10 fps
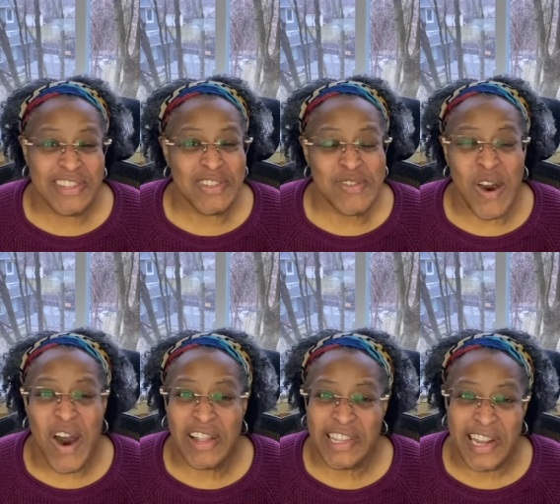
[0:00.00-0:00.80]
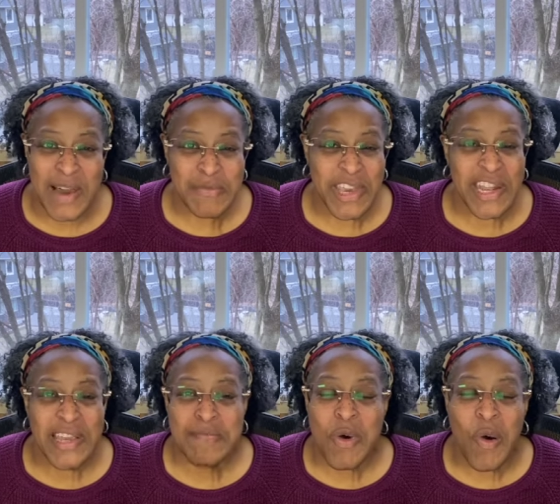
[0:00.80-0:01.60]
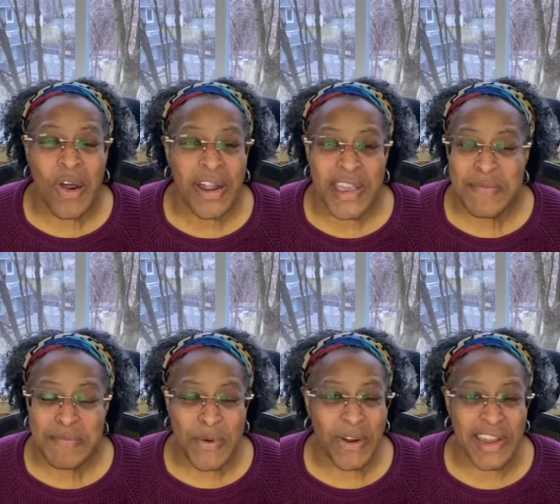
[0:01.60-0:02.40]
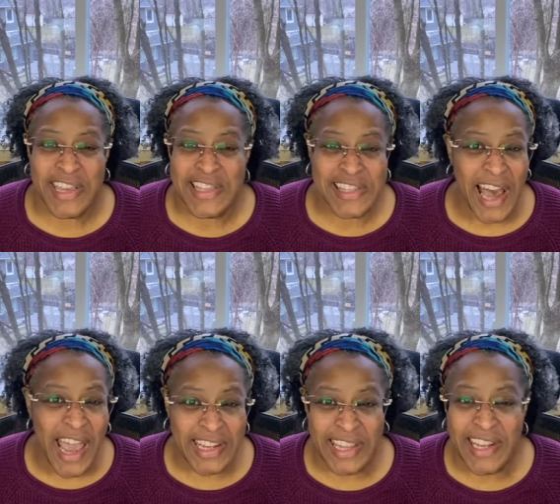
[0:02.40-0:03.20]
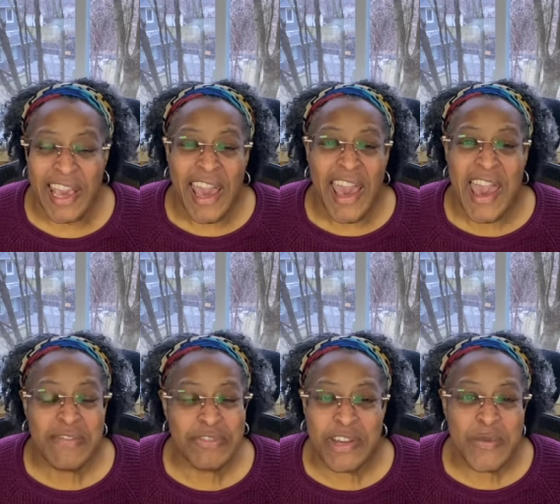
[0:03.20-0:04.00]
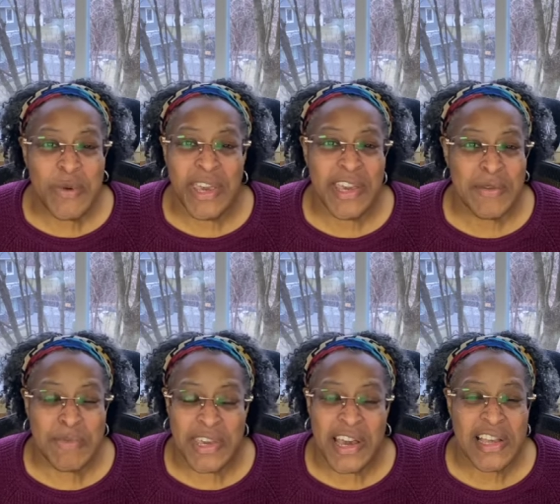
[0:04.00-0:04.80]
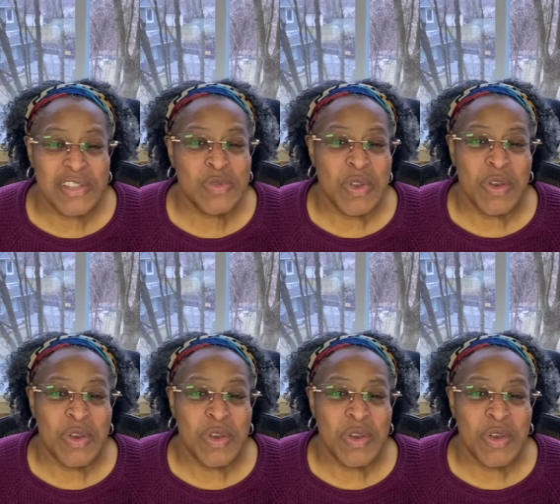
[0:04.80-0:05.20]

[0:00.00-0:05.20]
you all, and I'm getting more and more excited every week because